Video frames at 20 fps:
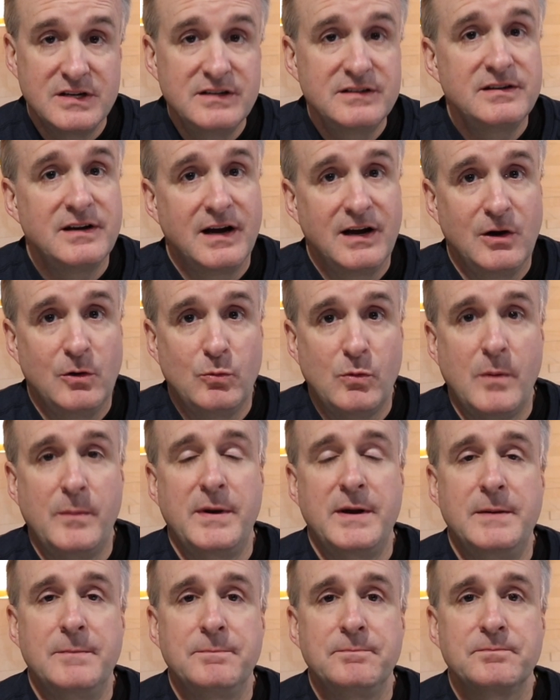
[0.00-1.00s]
Gentile
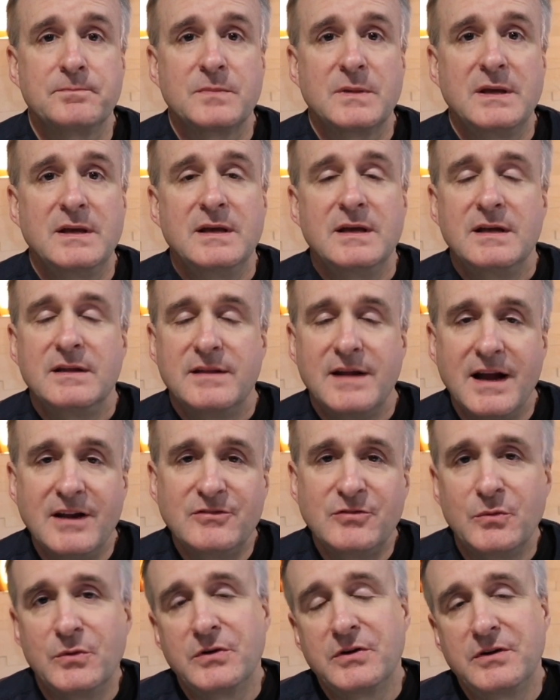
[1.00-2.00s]
woman?
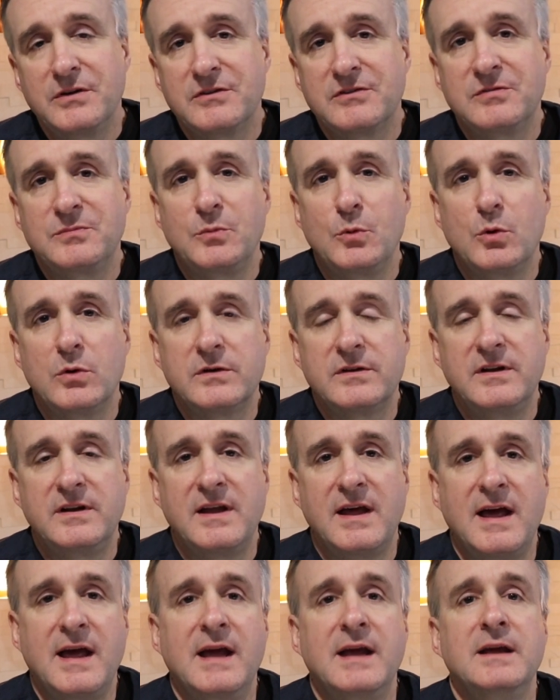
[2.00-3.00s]
That's what we're going to explore
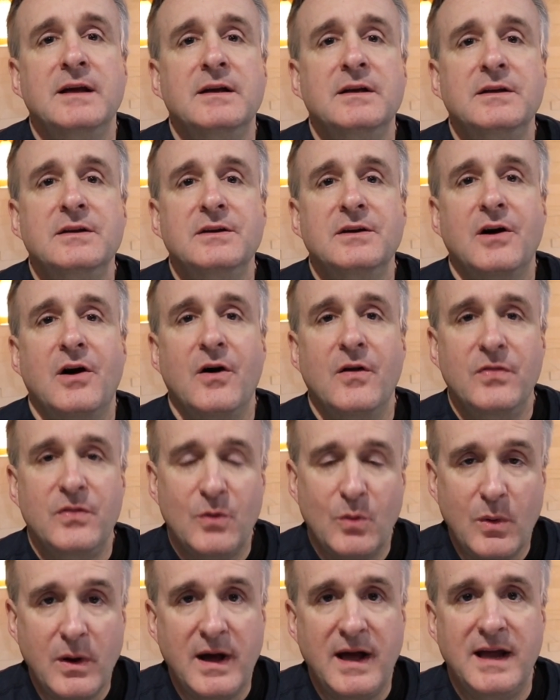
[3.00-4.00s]
today on
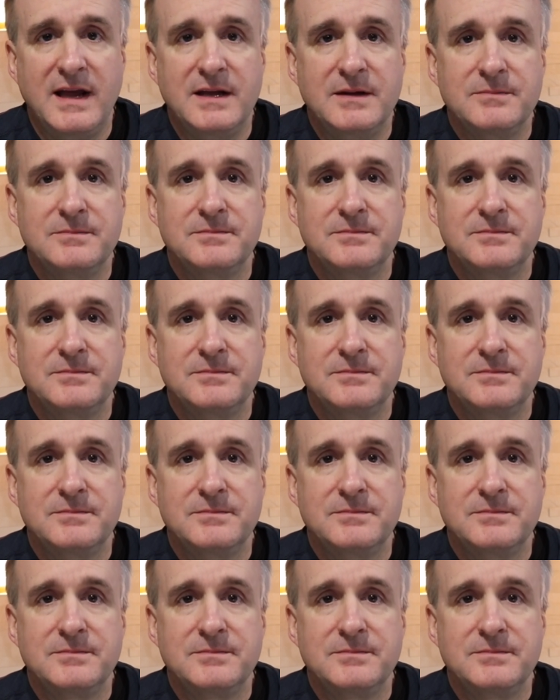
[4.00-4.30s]
The Way.